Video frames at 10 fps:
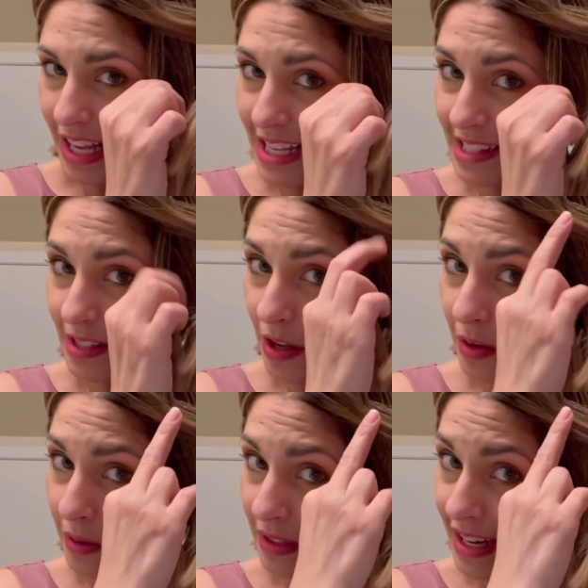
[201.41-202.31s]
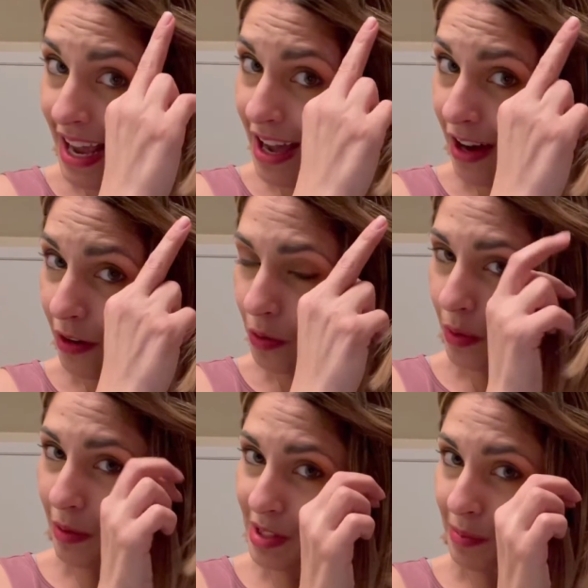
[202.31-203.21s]
And so now
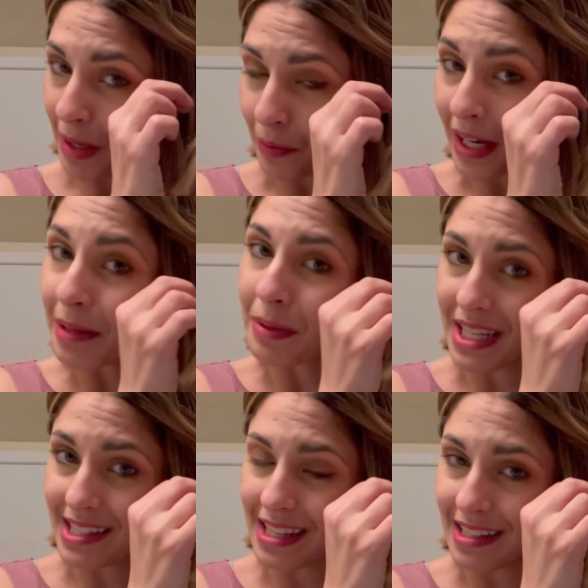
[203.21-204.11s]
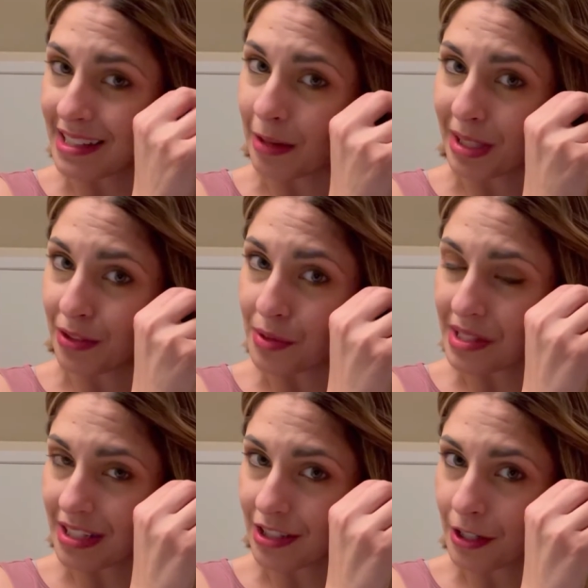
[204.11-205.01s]
what was my right piece is now my new
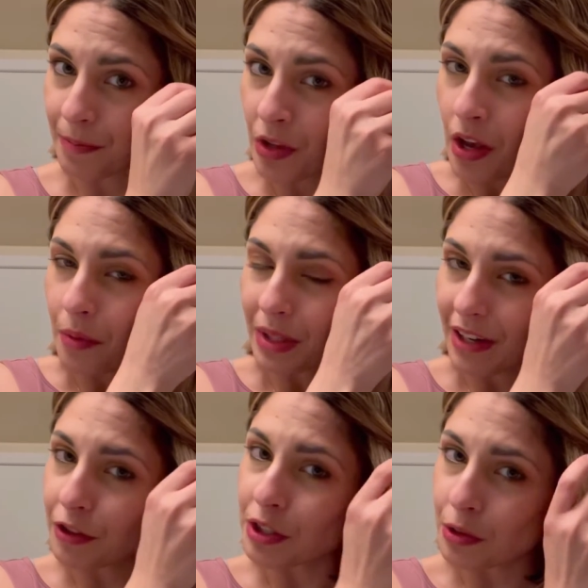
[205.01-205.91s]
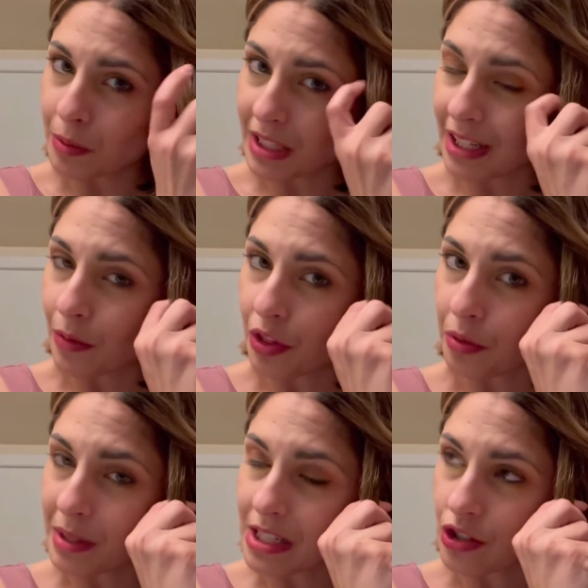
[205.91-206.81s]
center. Whenever you're working with
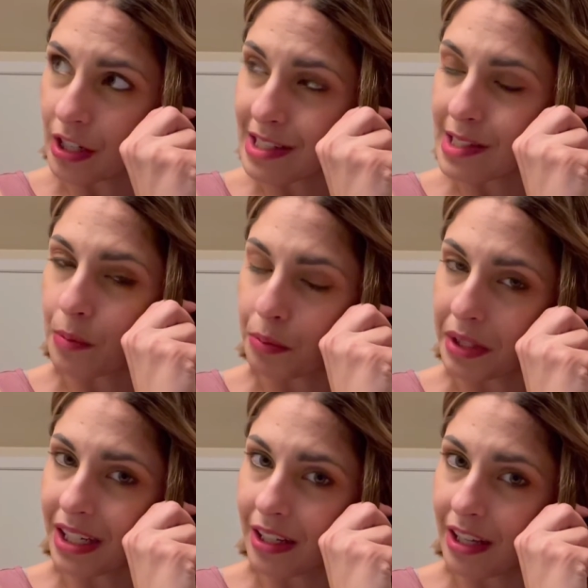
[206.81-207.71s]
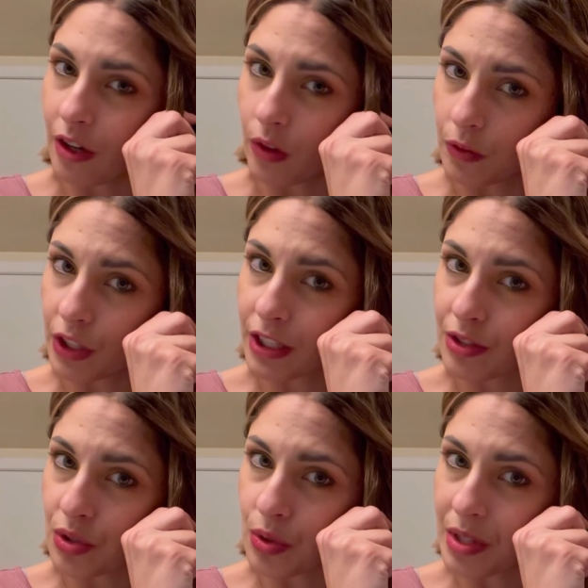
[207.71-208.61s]
3 strands and bringing it over
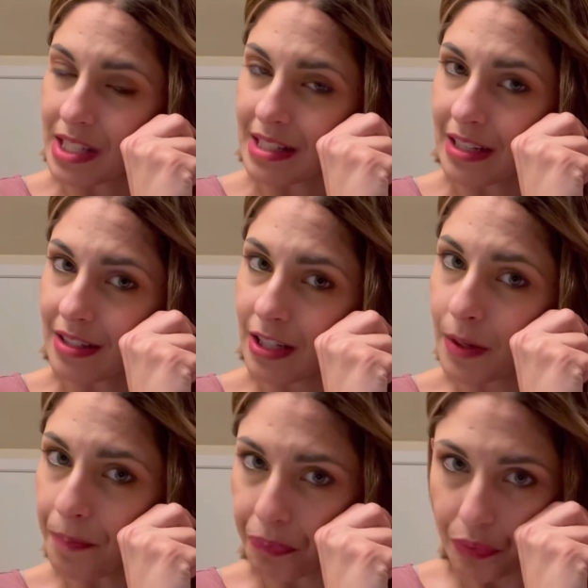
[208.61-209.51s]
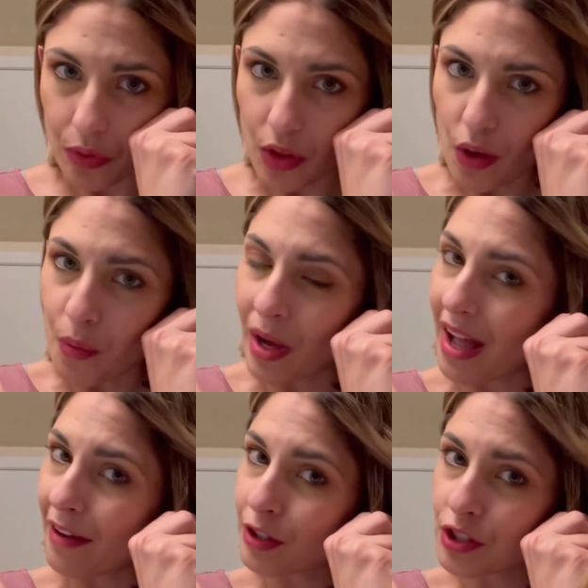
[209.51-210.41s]
to the center,
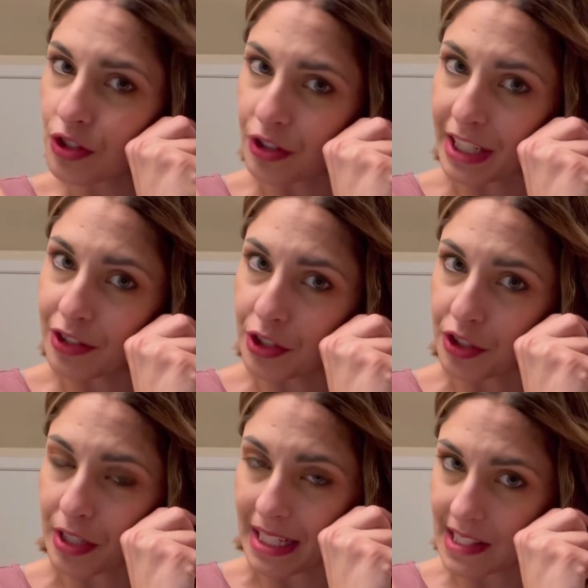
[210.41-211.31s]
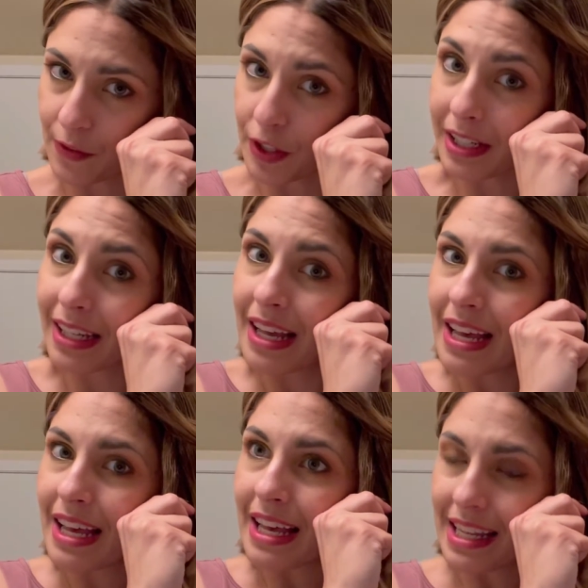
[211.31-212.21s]
whatever strand you're transferring
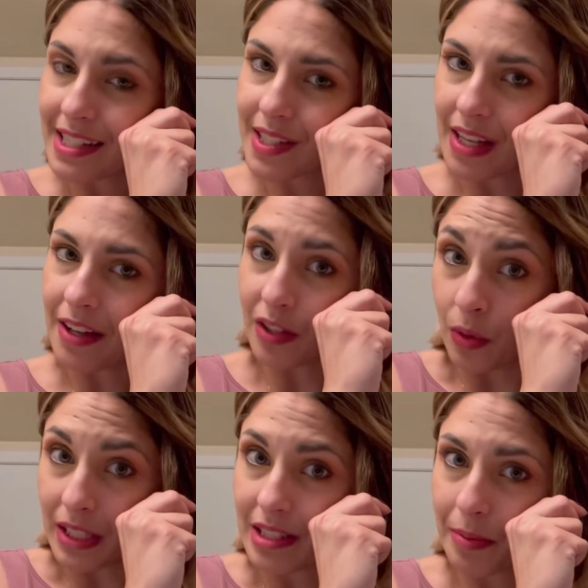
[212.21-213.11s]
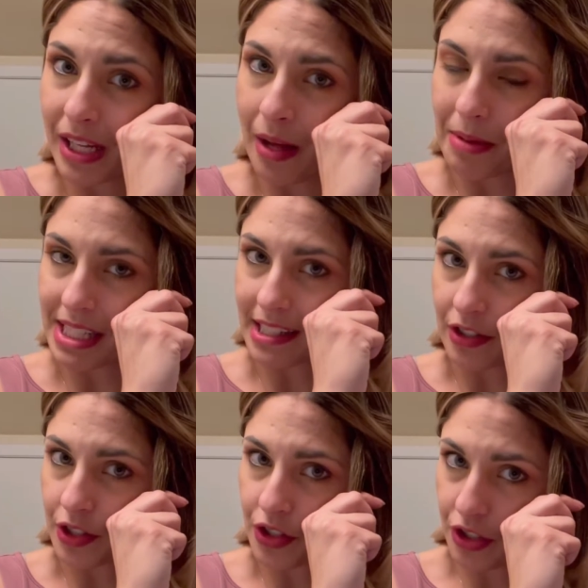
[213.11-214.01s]
is going to become the
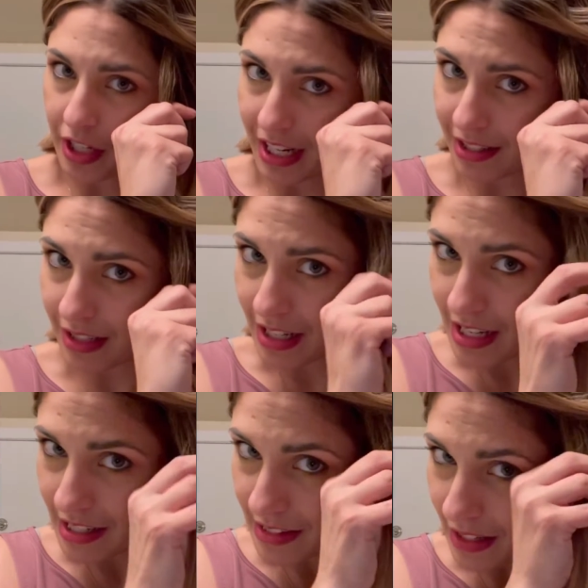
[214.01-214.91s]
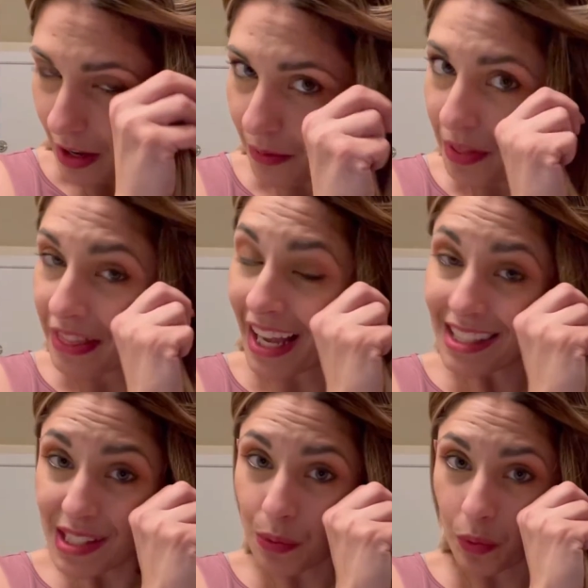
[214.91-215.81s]
center strand. So
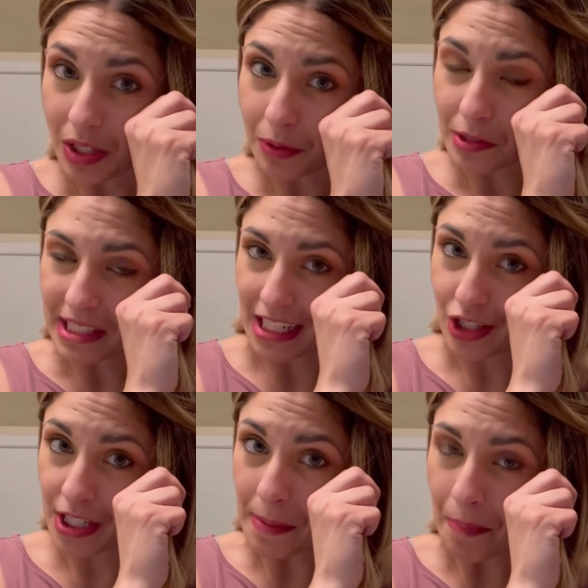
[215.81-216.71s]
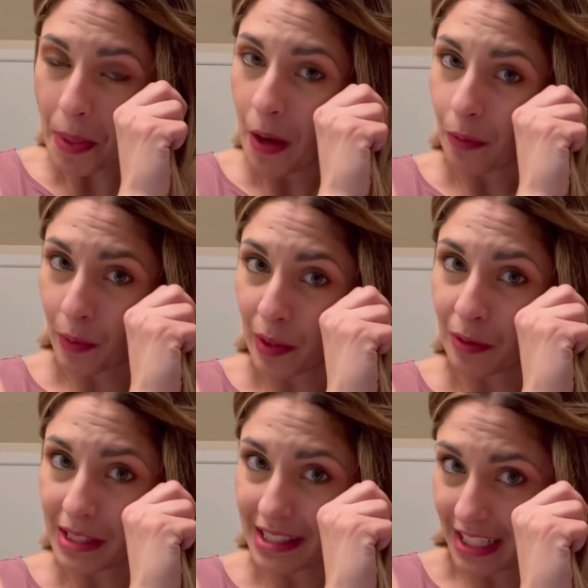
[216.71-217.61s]
that is one rotation. We're
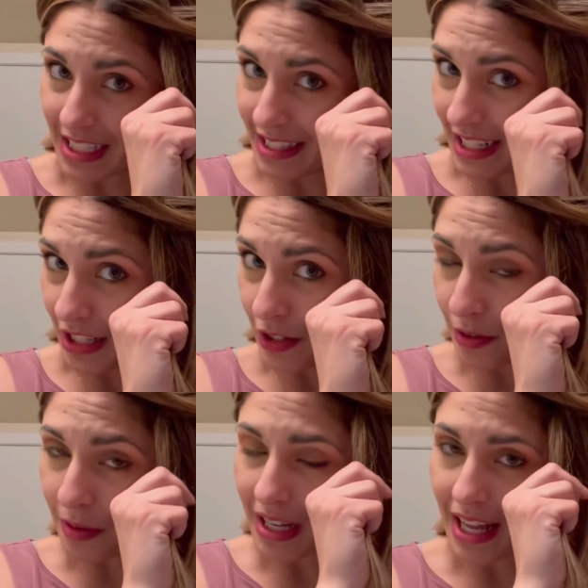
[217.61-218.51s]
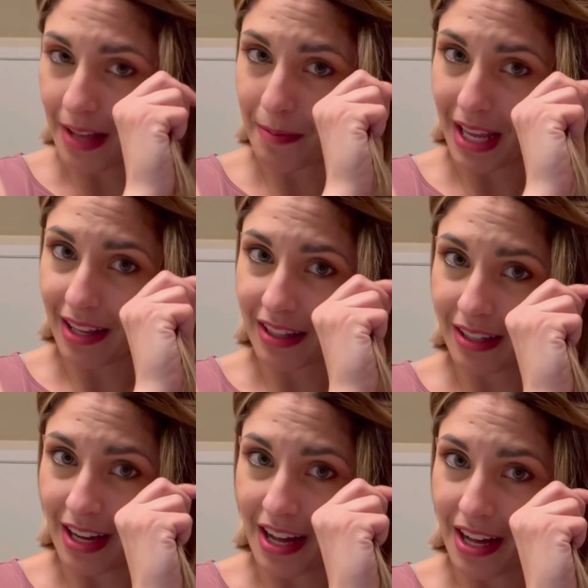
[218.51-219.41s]
going to continue and
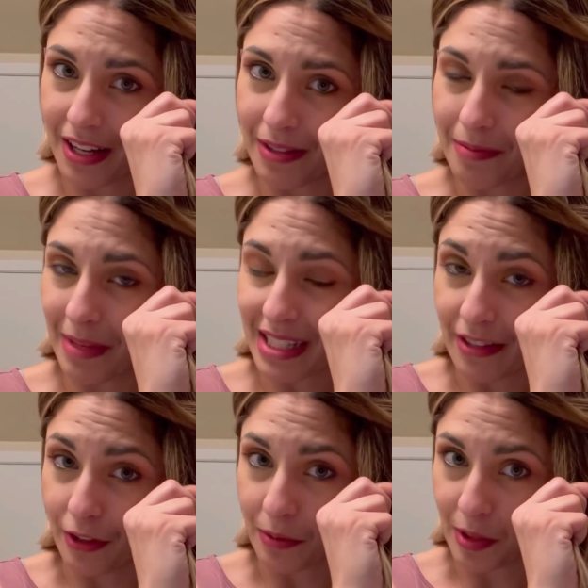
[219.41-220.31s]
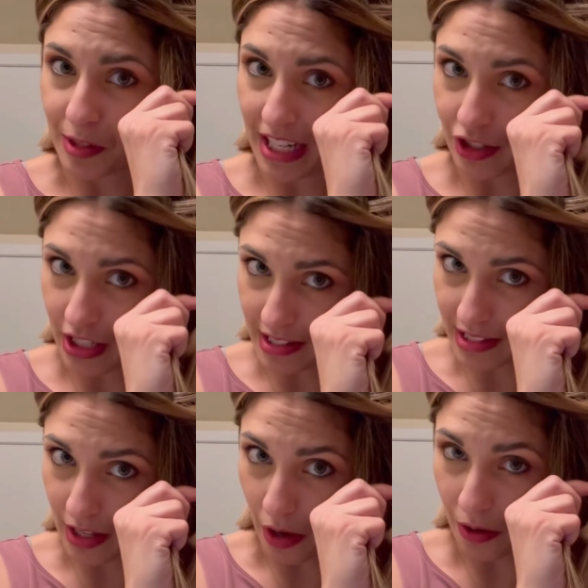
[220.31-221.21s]
make different
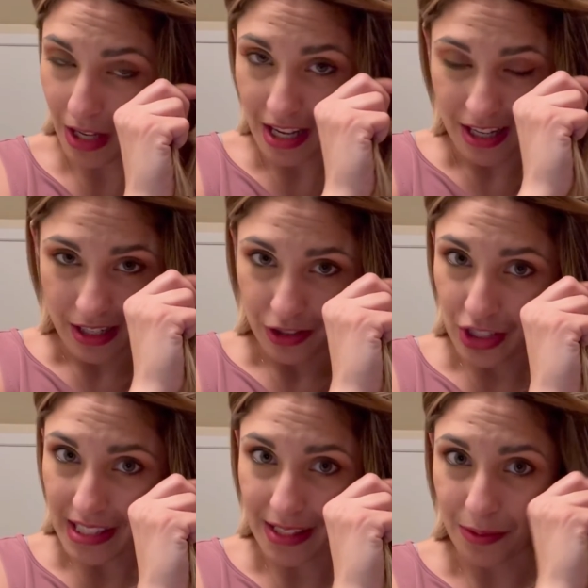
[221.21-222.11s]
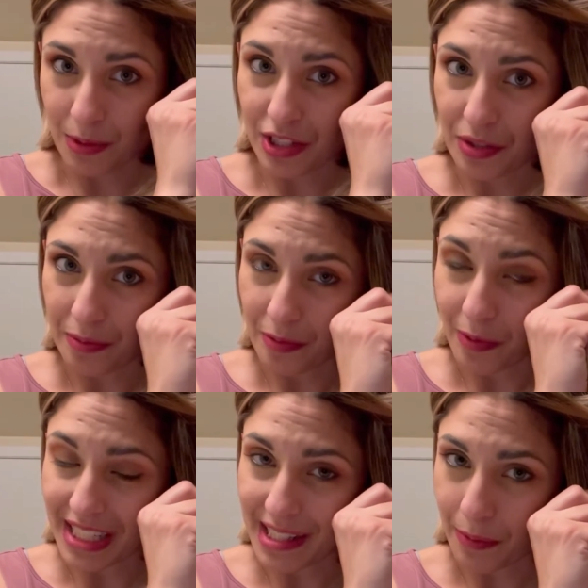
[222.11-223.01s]
rotations. So just rinse
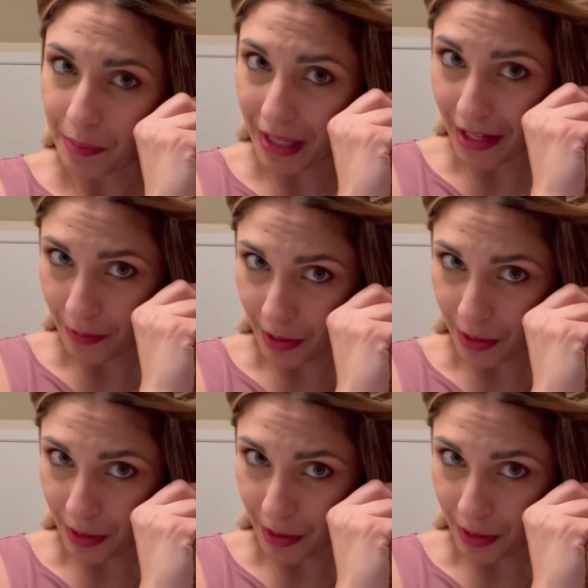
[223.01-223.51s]
and repeat.